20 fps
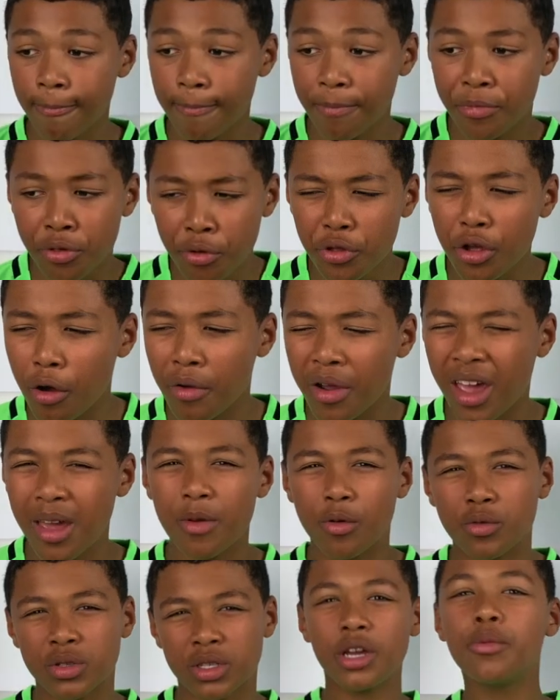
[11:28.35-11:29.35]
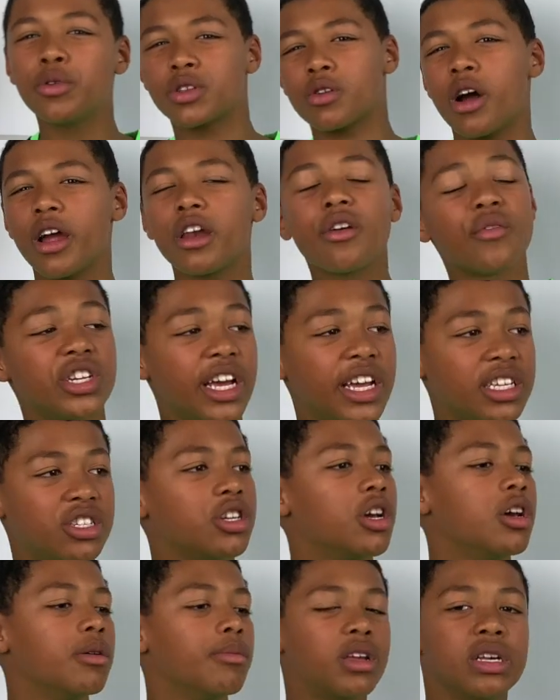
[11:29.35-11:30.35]
through the whole game it was kind of on edge,
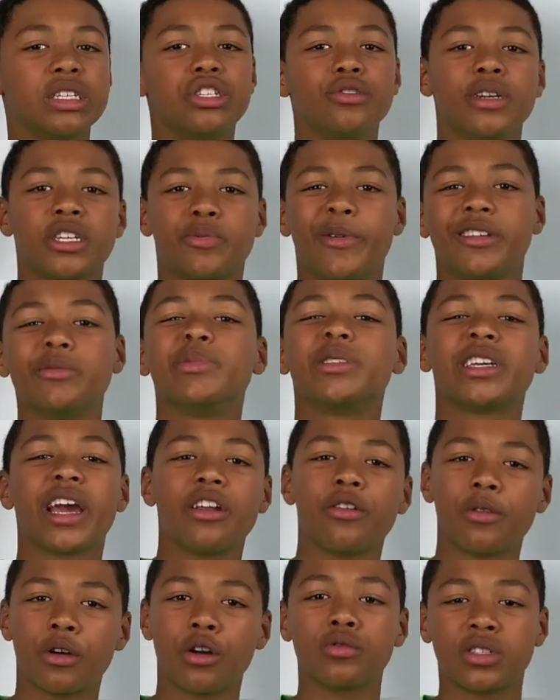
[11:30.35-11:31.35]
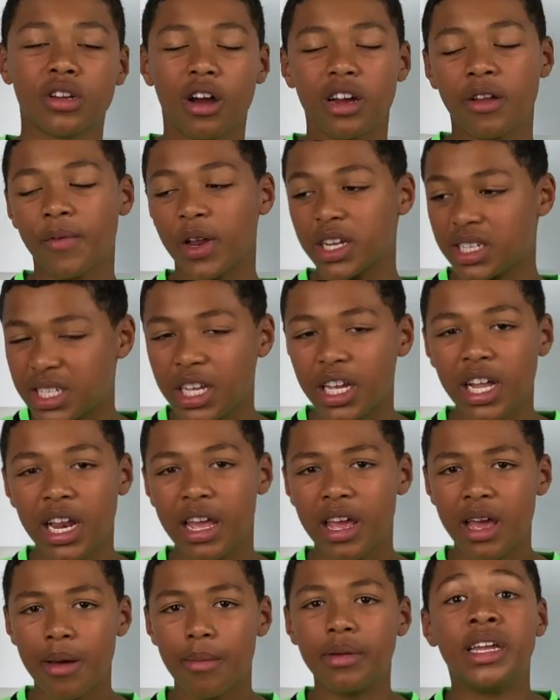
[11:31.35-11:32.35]
because you expect them to get another goal to kind of like seal it,
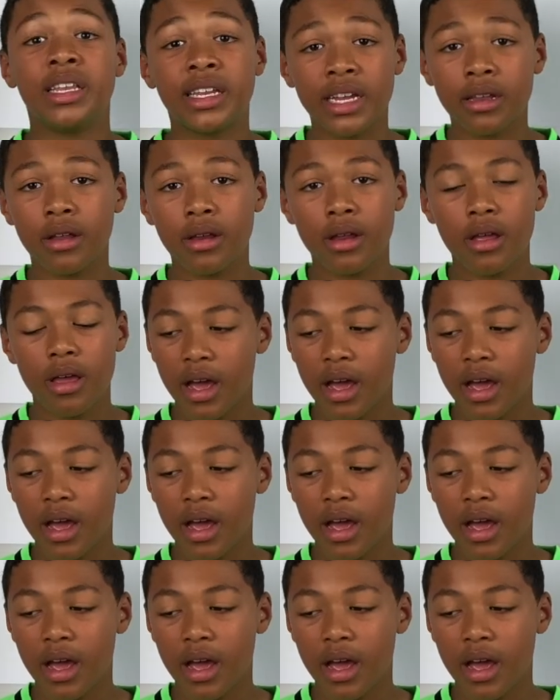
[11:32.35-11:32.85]
but they didn't,